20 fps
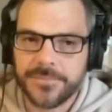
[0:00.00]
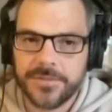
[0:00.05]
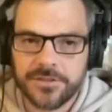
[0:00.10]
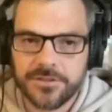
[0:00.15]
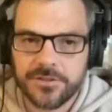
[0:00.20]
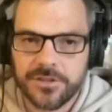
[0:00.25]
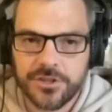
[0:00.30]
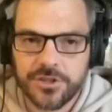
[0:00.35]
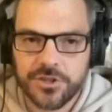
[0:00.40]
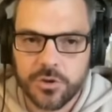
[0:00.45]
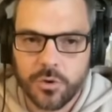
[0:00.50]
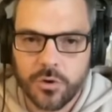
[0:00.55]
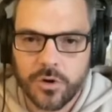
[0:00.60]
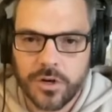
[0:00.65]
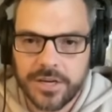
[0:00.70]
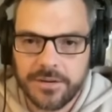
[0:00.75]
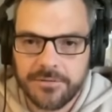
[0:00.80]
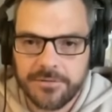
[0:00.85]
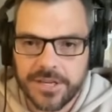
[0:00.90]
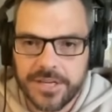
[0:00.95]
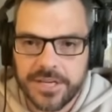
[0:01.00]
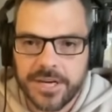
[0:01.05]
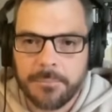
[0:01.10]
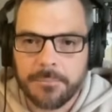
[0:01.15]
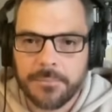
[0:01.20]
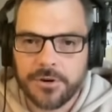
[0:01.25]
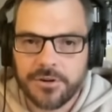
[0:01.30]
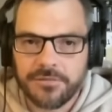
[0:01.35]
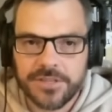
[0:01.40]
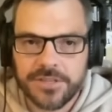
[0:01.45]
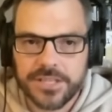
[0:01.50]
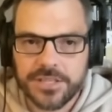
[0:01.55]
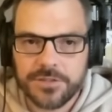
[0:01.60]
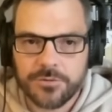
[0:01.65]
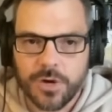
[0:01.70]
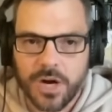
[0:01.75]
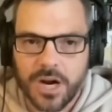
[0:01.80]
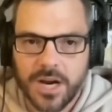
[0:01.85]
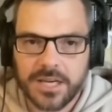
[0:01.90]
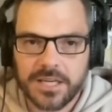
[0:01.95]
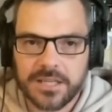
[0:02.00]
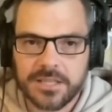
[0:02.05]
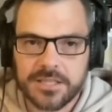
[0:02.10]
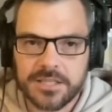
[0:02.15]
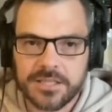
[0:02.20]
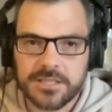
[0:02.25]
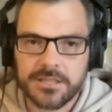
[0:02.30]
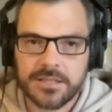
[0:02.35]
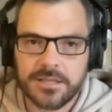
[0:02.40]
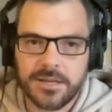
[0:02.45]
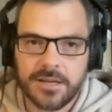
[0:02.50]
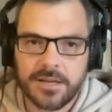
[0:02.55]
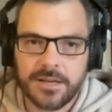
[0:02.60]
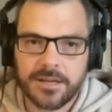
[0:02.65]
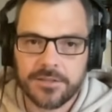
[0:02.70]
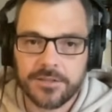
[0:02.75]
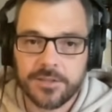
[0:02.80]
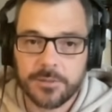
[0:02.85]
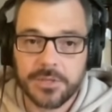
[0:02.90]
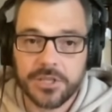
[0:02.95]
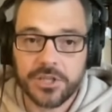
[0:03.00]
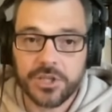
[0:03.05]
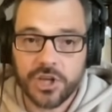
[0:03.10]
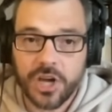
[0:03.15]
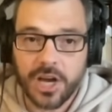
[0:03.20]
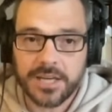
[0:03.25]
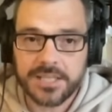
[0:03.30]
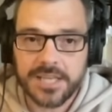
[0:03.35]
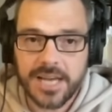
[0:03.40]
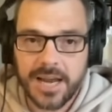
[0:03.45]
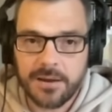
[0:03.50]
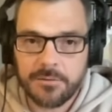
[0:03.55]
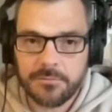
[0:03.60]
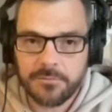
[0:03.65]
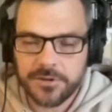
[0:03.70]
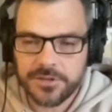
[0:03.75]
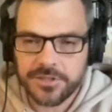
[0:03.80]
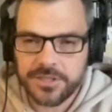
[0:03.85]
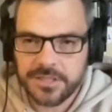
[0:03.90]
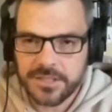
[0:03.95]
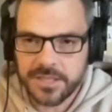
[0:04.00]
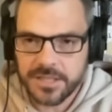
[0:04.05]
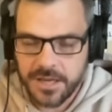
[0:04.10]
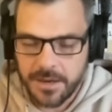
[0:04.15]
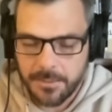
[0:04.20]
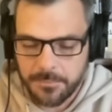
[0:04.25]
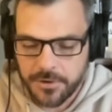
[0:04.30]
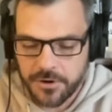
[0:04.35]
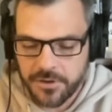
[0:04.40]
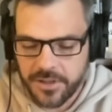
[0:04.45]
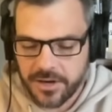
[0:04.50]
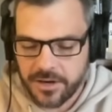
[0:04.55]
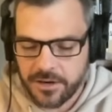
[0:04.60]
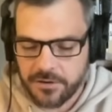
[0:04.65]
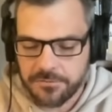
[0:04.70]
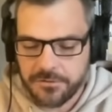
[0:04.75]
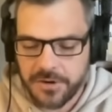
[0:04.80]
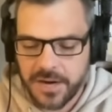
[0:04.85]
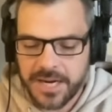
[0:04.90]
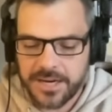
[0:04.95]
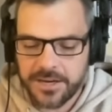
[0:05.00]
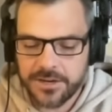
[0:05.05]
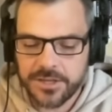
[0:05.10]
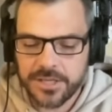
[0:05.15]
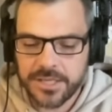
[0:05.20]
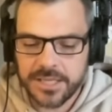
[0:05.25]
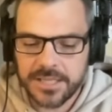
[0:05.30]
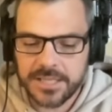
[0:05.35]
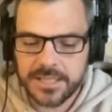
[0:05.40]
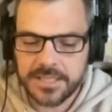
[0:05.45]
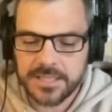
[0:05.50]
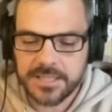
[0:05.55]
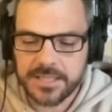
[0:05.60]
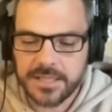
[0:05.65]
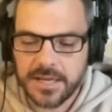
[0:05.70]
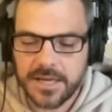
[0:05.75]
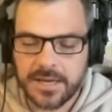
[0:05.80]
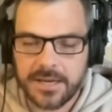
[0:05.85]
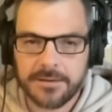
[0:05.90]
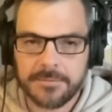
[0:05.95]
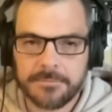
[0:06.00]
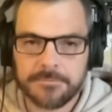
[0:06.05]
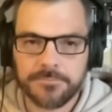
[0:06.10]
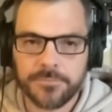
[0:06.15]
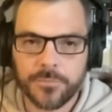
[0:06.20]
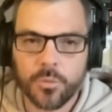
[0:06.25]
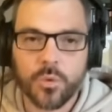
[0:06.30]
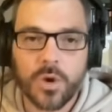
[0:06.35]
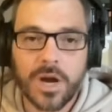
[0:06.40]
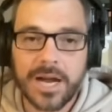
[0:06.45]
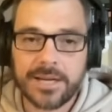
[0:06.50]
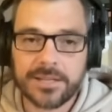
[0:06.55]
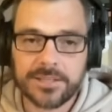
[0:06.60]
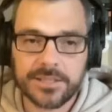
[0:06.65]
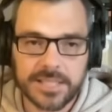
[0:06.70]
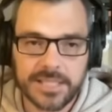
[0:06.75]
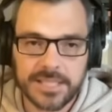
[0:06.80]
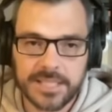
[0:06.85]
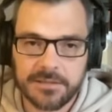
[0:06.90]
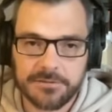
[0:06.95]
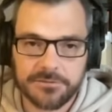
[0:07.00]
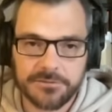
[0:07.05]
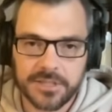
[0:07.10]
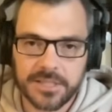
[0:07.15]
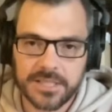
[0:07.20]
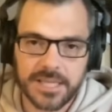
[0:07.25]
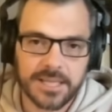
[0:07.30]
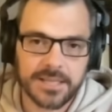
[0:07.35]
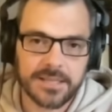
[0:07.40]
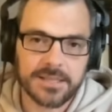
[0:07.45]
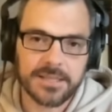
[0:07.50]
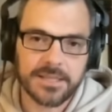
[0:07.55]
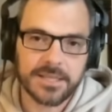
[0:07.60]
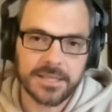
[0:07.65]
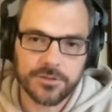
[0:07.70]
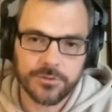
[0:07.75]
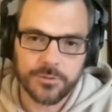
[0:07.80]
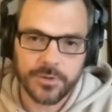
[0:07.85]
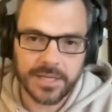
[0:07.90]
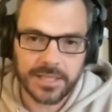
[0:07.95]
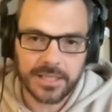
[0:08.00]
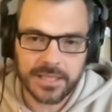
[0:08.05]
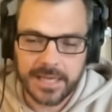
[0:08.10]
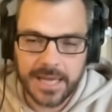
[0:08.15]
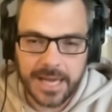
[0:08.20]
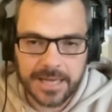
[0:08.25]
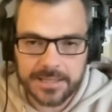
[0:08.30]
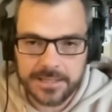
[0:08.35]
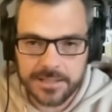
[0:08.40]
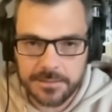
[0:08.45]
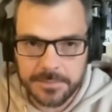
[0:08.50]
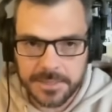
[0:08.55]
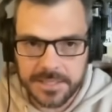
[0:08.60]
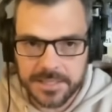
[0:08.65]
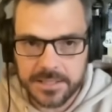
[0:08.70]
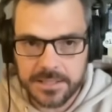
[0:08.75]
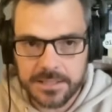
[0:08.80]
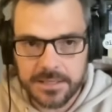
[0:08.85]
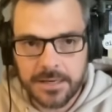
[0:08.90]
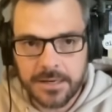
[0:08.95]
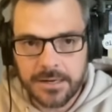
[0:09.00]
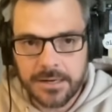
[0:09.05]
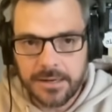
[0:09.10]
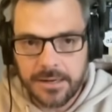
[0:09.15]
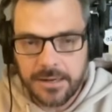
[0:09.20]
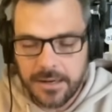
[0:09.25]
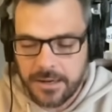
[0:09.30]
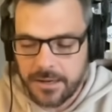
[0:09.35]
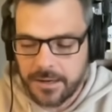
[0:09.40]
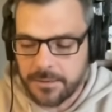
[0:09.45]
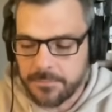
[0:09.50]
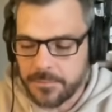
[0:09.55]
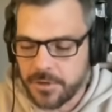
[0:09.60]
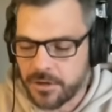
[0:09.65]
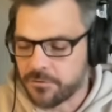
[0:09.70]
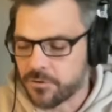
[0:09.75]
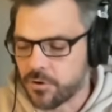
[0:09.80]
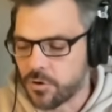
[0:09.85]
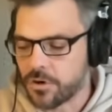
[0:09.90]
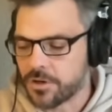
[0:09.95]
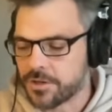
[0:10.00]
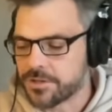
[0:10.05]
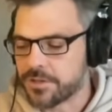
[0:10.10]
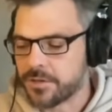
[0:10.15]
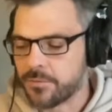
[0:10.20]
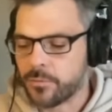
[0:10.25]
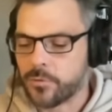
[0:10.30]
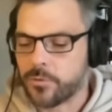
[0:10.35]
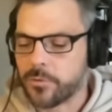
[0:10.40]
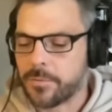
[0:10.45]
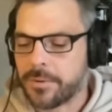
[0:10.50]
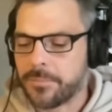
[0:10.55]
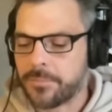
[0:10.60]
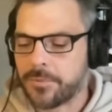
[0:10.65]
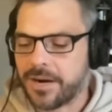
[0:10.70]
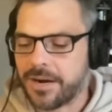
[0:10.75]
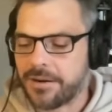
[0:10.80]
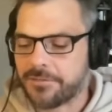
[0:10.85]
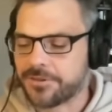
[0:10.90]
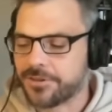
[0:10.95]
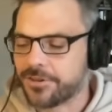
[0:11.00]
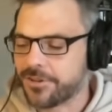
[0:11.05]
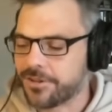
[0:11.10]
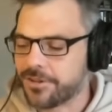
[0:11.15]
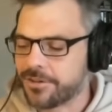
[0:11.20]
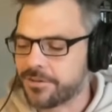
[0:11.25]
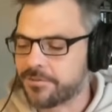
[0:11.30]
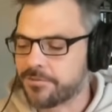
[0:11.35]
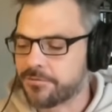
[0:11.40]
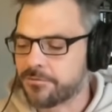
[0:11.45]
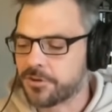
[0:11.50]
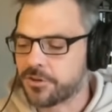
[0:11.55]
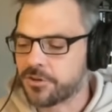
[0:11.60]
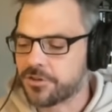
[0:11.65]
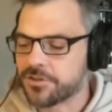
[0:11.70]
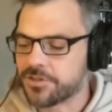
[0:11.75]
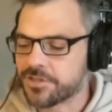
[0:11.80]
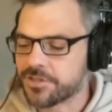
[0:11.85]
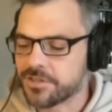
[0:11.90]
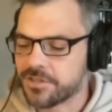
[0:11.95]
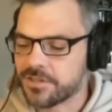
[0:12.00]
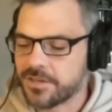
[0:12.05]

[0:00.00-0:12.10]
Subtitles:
story of the number of these rockets to be shot down versus the number that are fired is wildly different than the Israeli estimates. Of course, we remember after the first